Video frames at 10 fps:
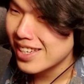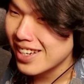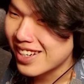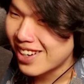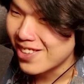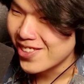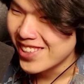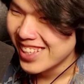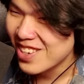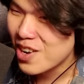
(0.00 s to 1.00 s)
saying account
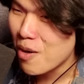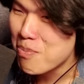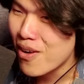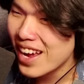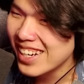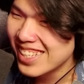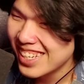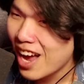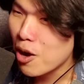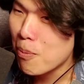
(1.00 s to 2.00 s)
root? You got pranked?
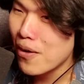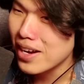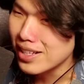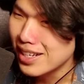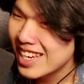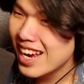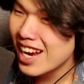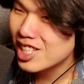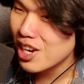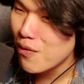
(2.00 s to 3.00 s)
I got pranked? He
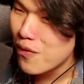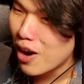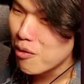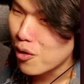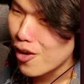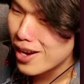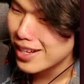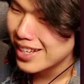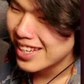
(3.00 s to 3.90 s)
actually fell for it.